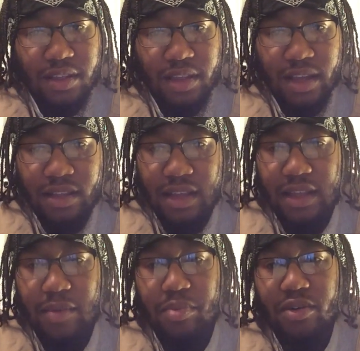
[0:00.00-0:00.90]
that
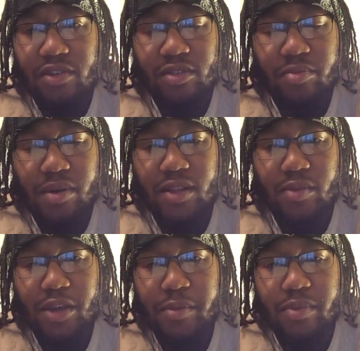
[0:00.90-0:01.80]
they push upon
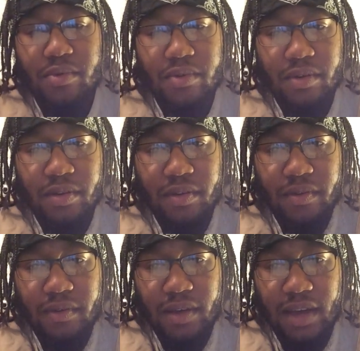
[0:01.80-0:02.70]
the people
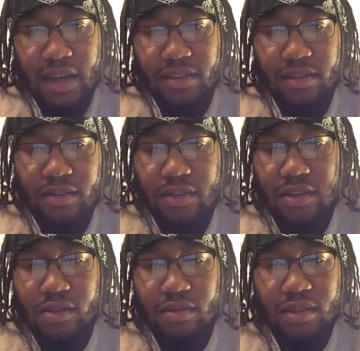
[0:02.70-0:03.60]
as a
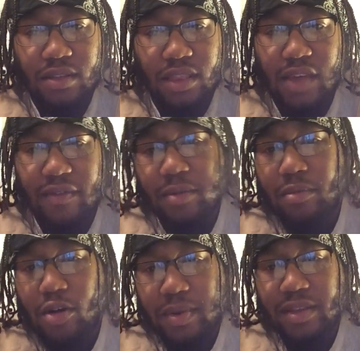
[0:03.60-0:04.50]
live in the
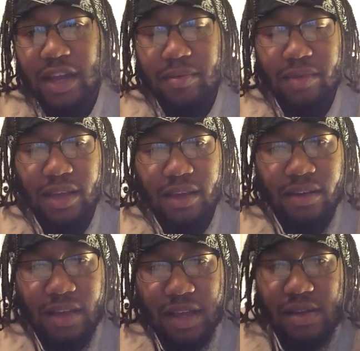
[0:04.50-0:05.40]
moment type thing,
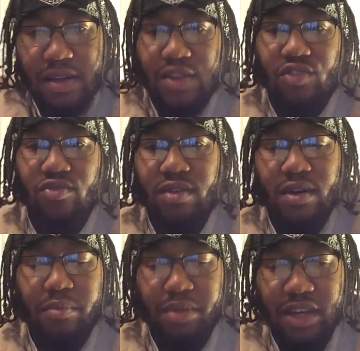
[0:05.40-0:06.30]
and
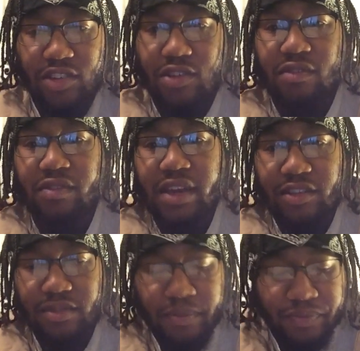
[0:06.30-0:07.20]
please your
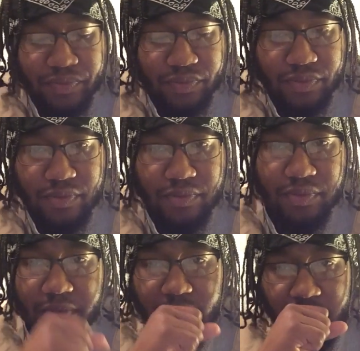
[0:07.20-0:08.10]
flesh,
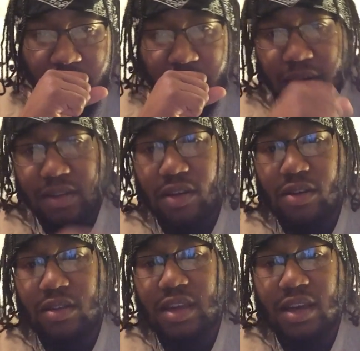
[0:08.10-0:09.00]
because the
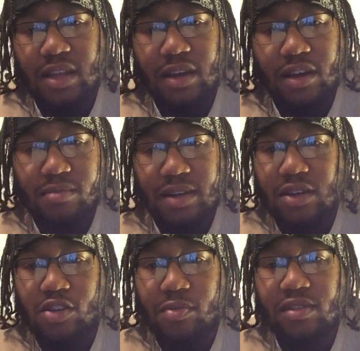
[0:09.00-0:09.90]
only thing that comes out
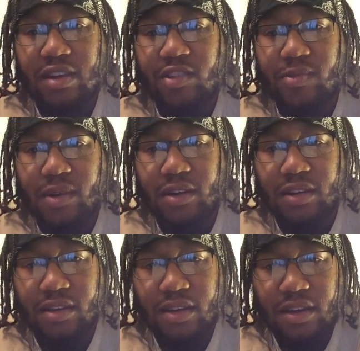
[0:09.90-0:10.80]
of
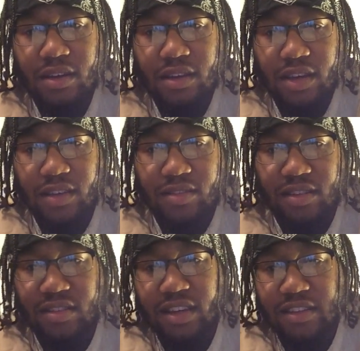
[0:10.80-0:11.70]
homosexuality is
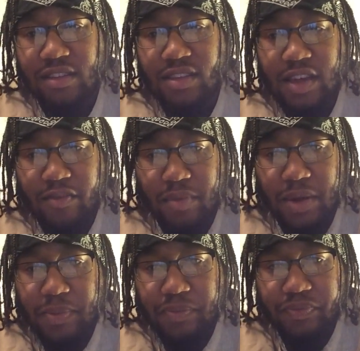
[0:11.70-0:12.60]
disease and death, man.